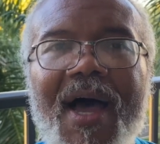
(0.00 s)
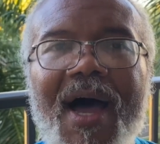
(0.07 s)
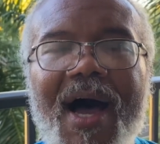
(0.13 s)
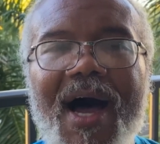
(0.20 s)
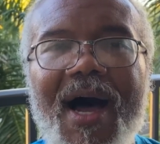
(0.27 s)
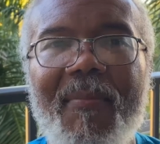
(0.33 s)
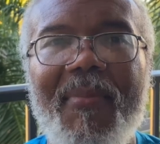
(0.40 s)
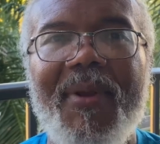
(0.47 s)

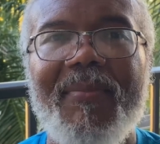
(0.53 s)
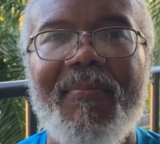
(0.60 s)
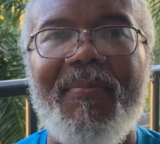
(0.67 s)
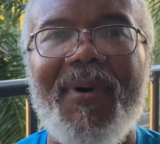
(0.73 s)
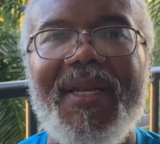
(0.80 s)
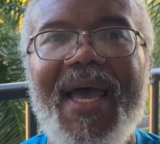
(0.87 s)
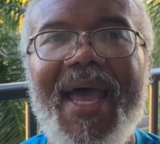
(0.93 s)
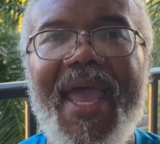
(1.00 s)
Uh, but,
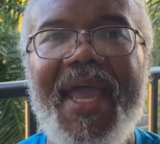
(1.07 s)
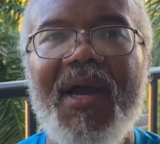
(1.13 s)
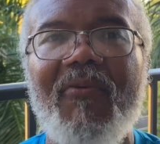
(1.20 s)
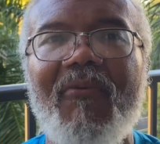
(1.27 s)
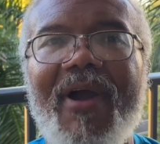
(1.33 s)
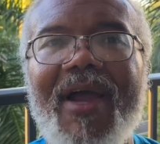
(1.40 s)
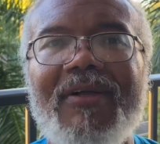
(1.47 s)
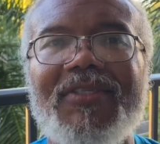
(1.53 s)
but hang
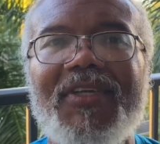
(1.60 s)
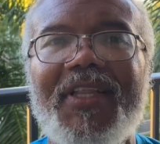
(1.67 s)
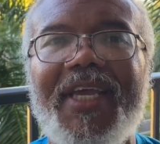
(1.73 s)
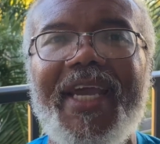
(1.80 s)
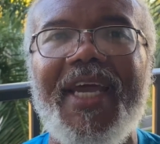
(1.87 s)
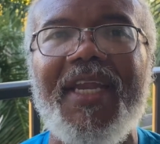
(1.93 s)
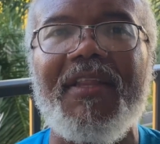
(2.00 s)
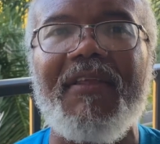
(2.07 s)
around to
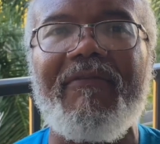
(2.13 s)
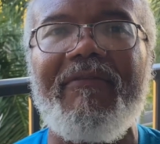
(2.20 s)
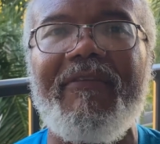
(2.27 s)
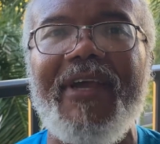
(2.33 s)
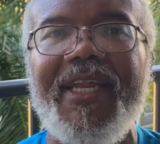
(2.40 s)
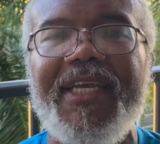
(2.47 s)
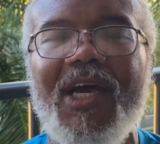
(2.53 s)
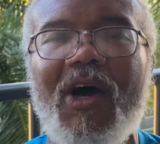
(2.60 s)
the end of the
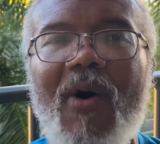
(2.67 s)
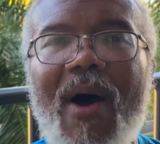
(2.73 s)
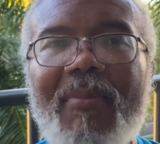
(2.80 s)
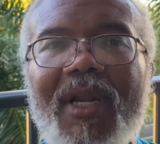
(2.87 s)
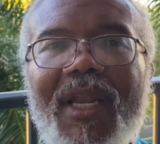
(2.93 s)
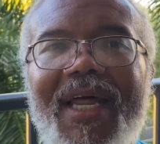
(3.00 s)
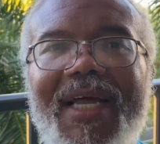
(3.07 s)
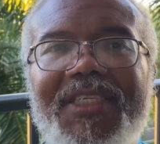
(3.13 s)
video. I'm
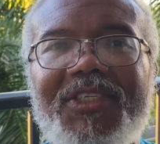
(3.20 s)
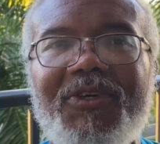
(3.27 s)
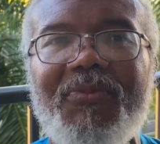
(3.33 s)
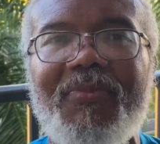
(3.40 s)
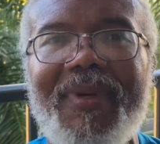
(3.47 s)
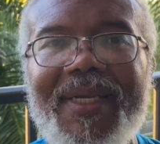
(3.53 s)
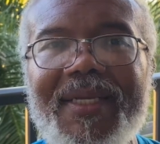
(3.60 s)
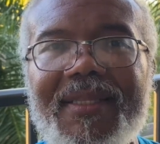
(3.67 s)
gonna let you
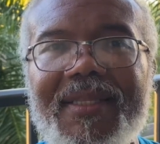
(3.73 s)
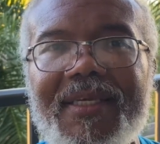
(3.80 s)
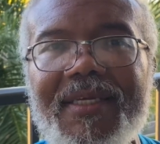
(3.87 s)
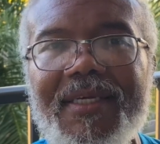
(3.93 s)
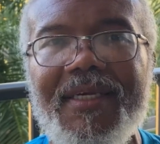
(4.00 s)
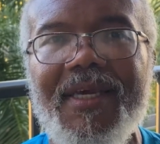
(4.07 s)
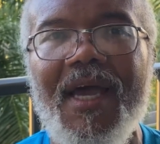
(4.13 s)
meet the